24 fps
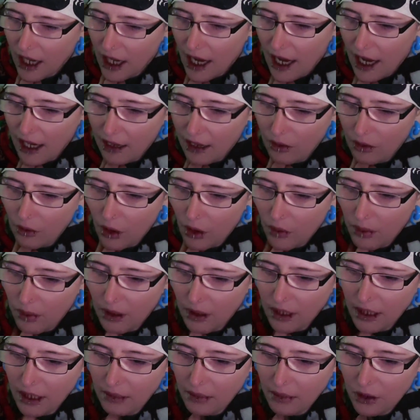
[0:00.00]
and
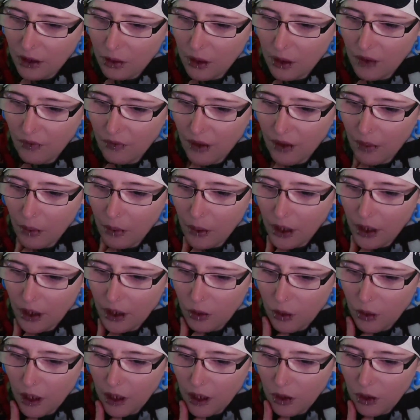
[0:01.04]
globally. Between February
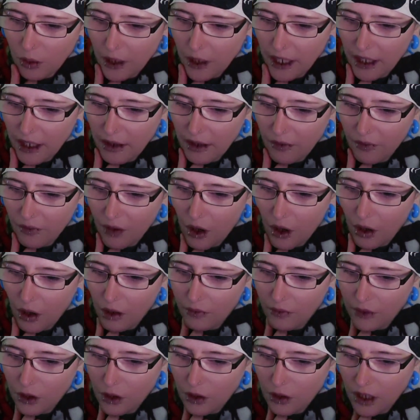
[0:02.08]
2020 and the fall
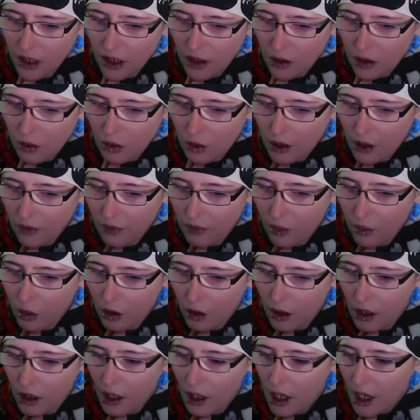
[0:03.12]
of
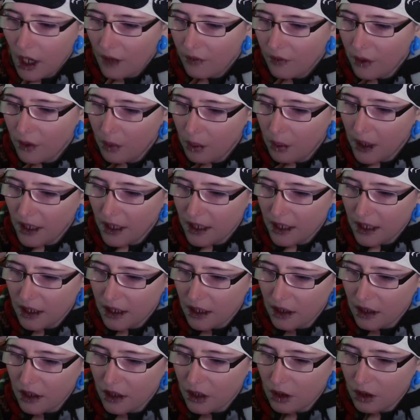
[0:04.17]
2024, food prices
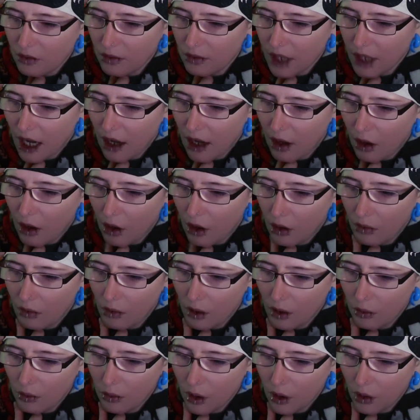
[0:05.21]
consumed at home
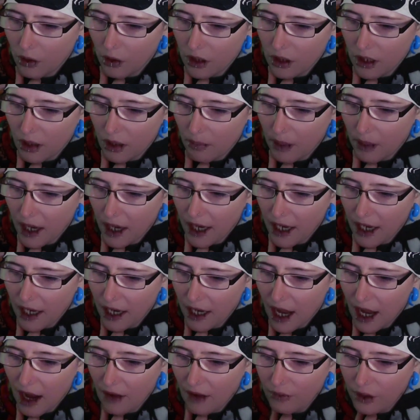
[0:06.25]
rose by an
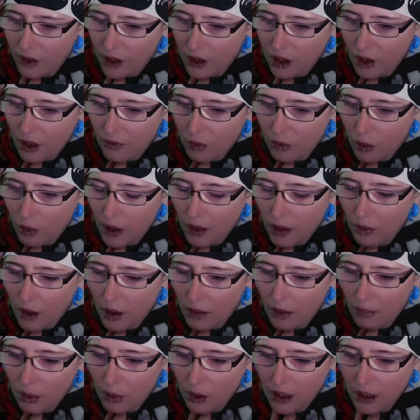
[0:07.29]
average of
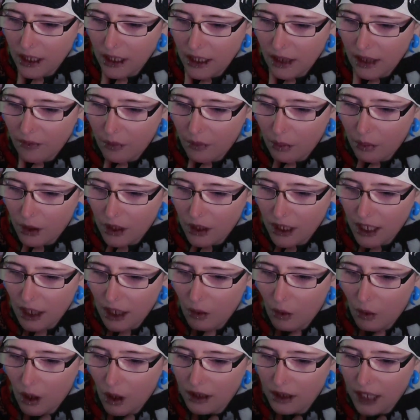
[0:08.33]

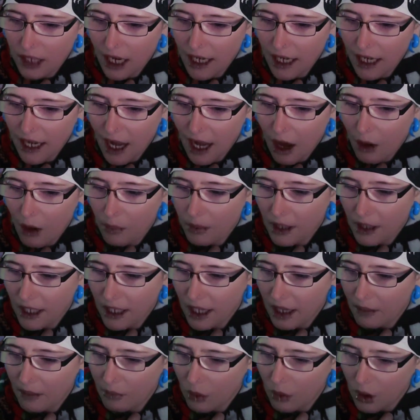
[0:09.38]
21.7%, while dining out
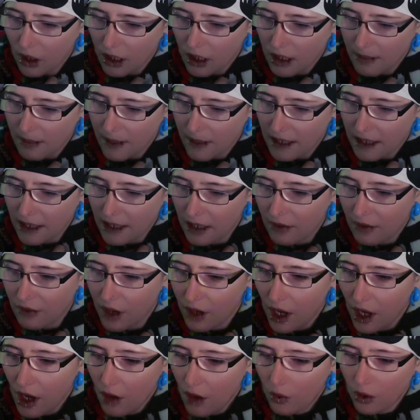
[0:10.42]
became more expensive,
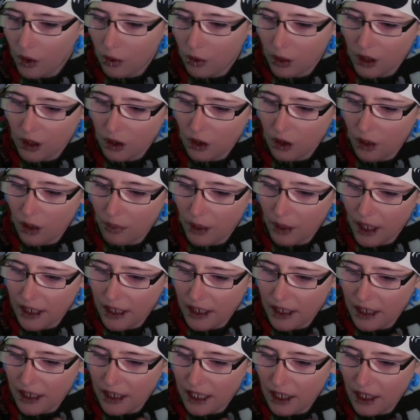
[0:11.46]
with restaurant
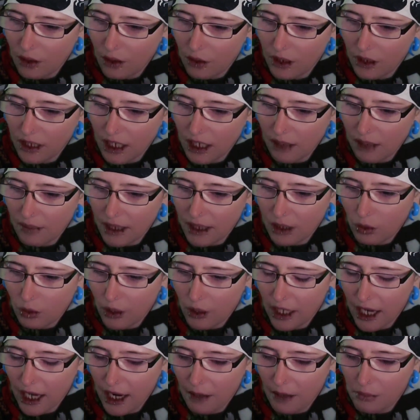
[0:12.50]
prices increasing by
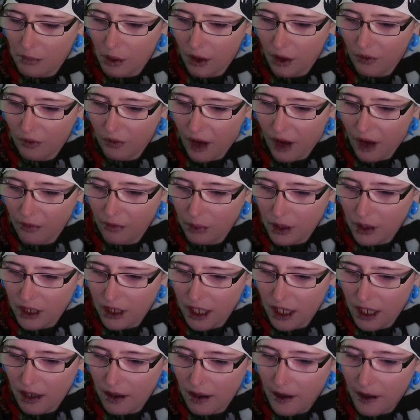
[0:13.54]

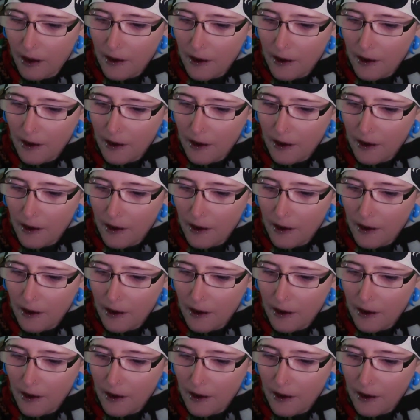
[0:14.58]
28.5%.